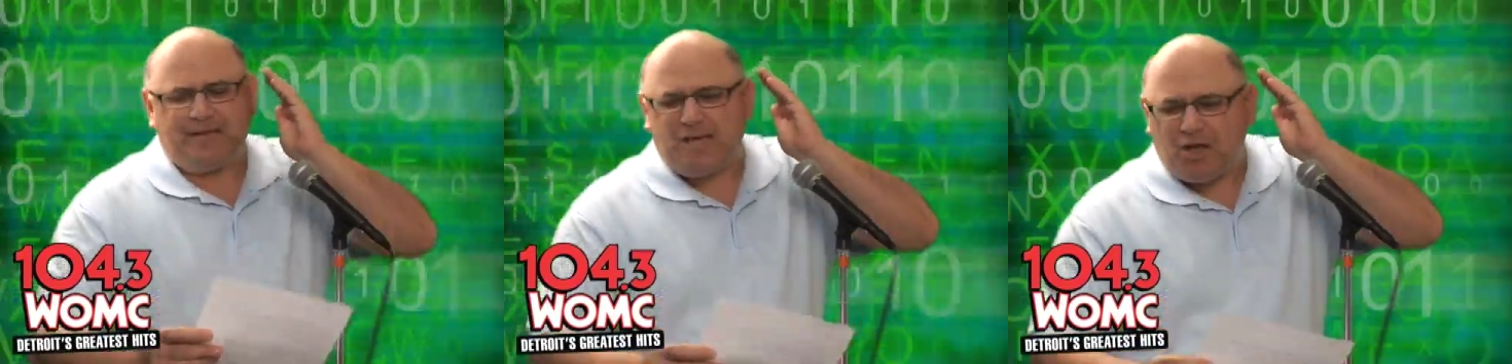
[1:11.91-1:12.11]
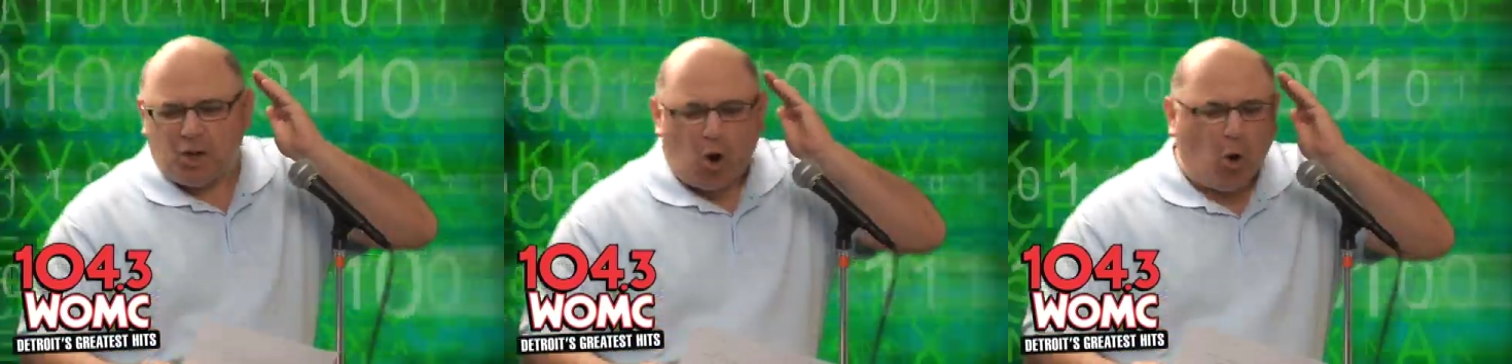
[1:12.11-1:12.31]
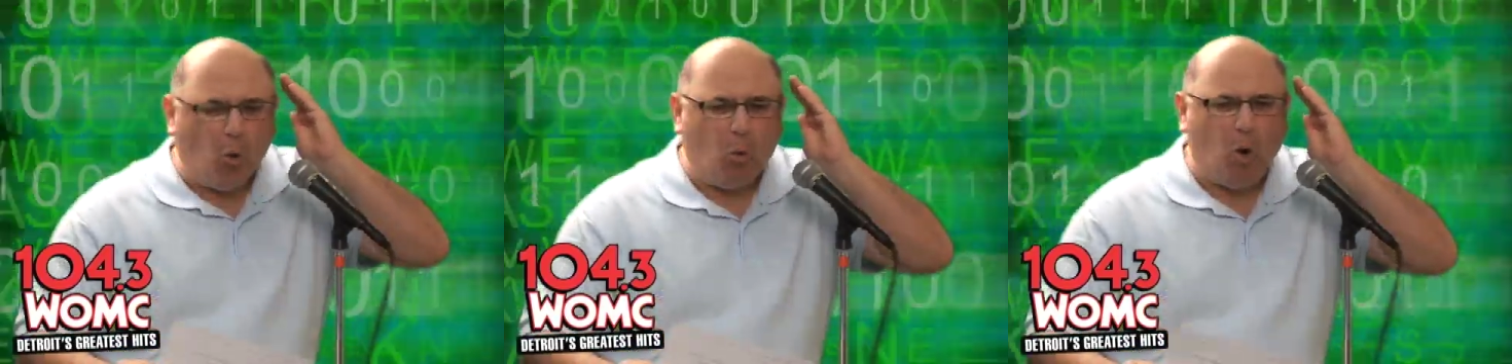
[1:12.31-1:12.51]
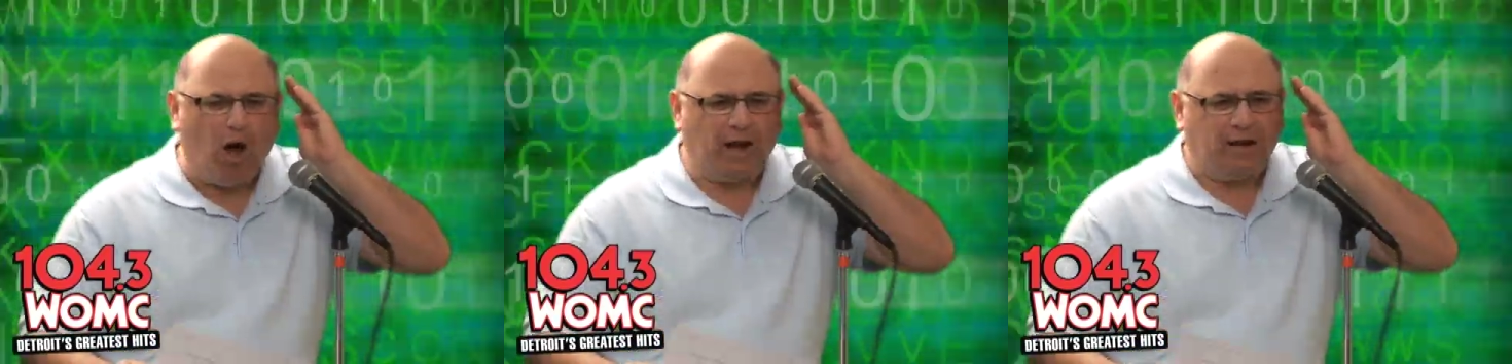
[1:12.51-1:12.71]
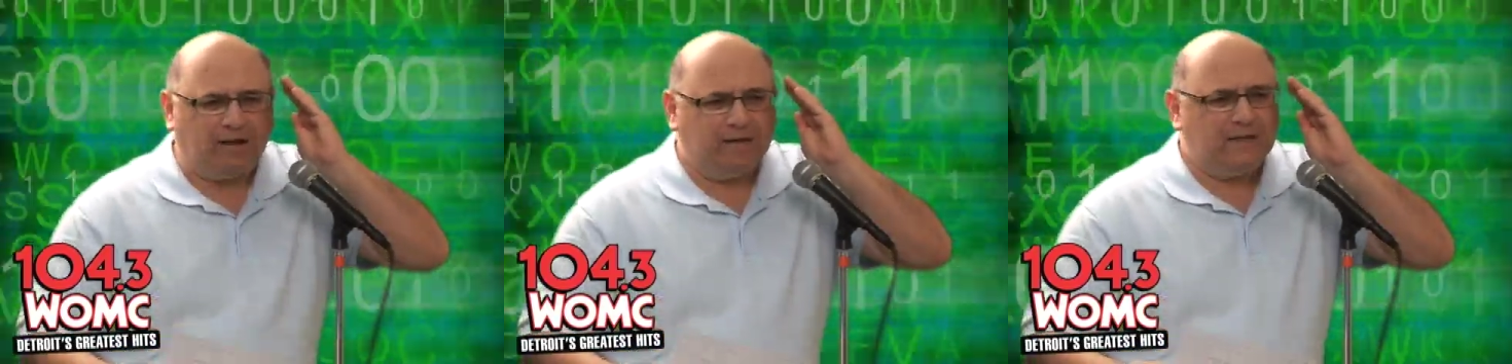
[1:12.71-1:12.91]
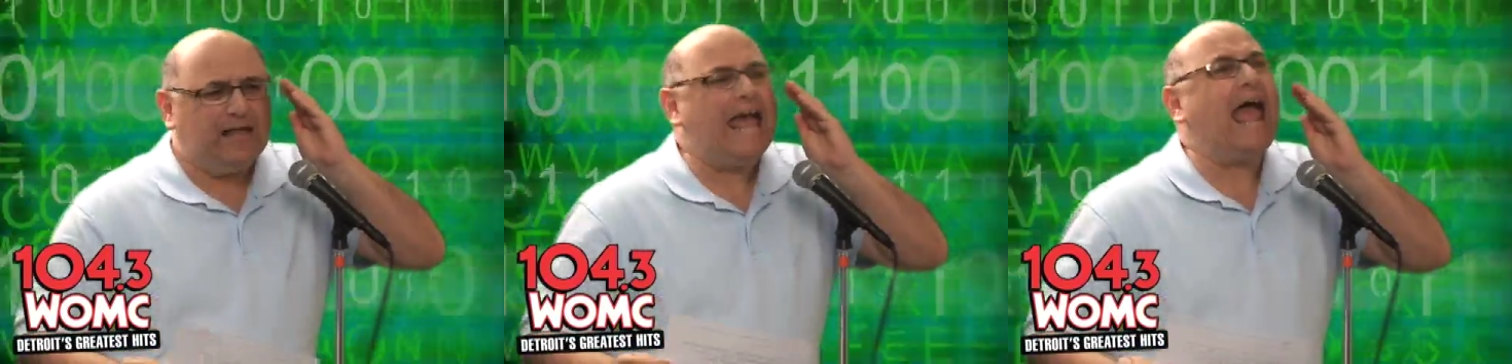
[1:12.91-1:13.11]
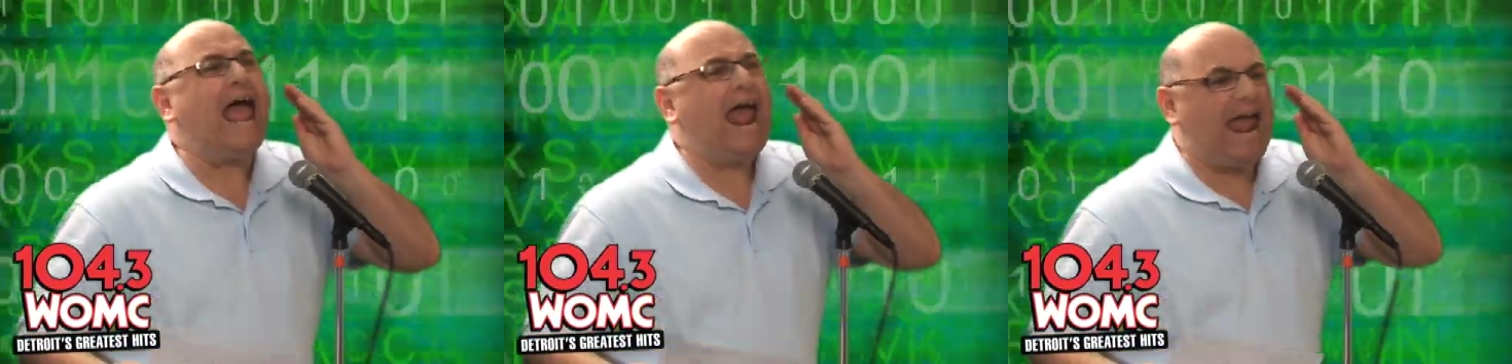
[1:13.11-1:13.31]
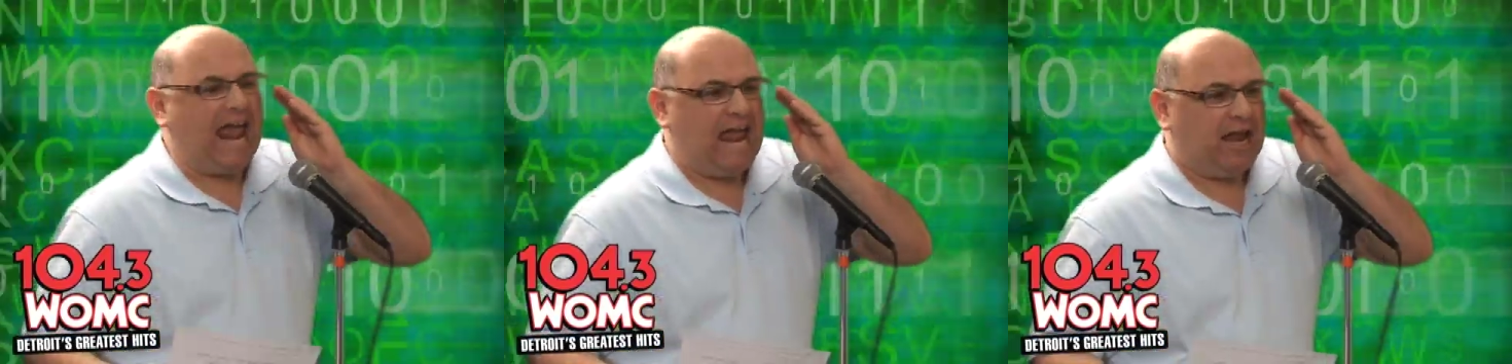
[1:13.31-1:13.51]
You know what?
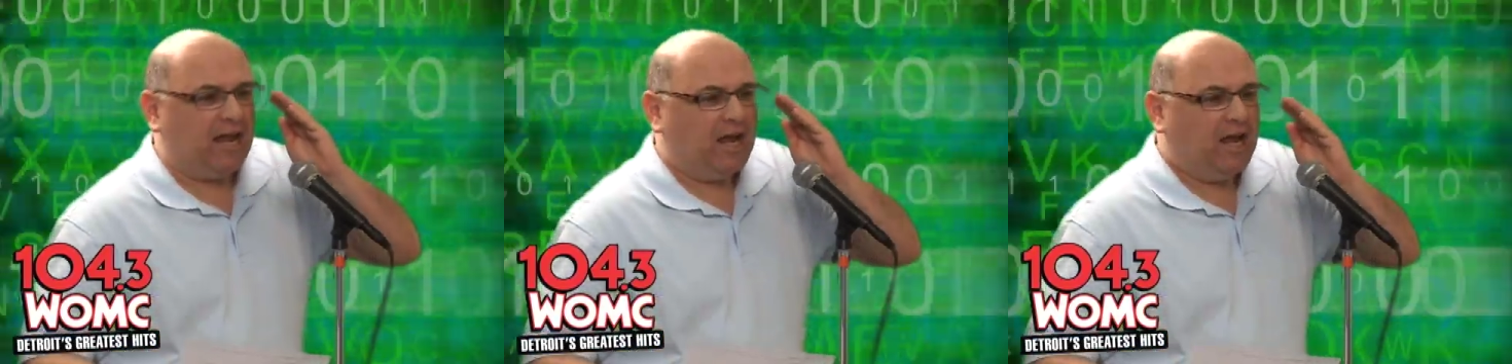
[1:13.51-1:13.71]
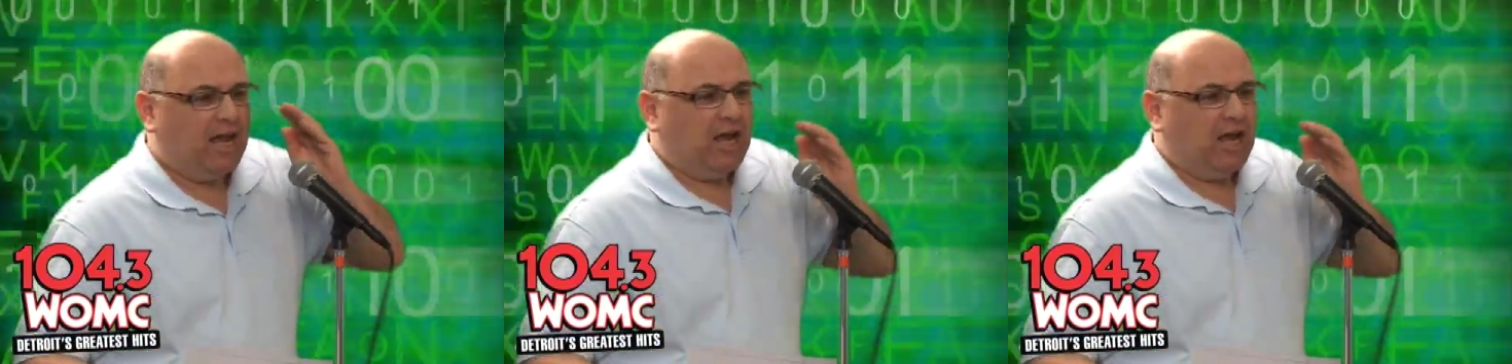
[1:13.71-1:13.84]
Hey,